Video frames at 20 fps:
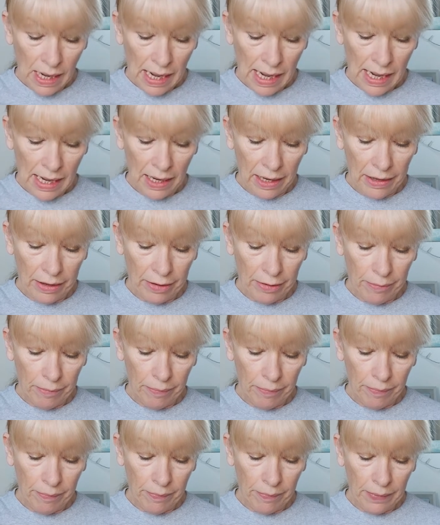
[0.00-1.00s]

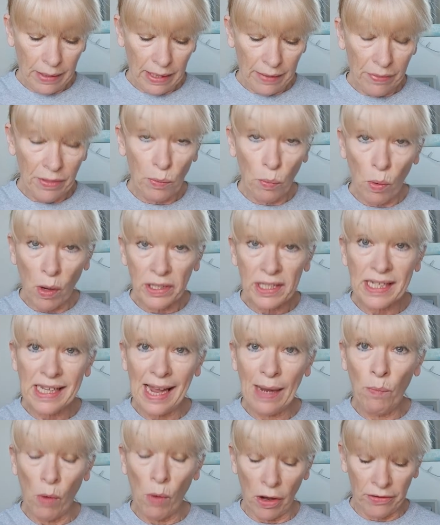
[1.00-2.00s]
The
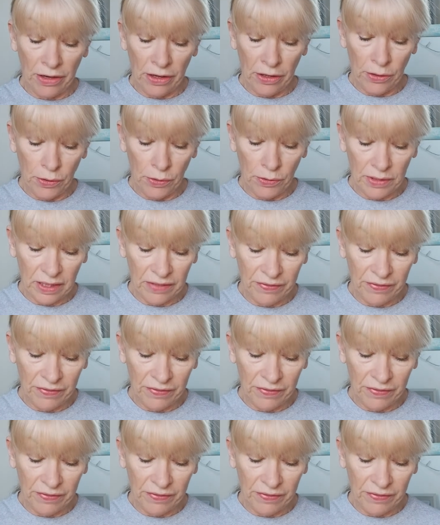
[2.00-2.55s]
same one who'd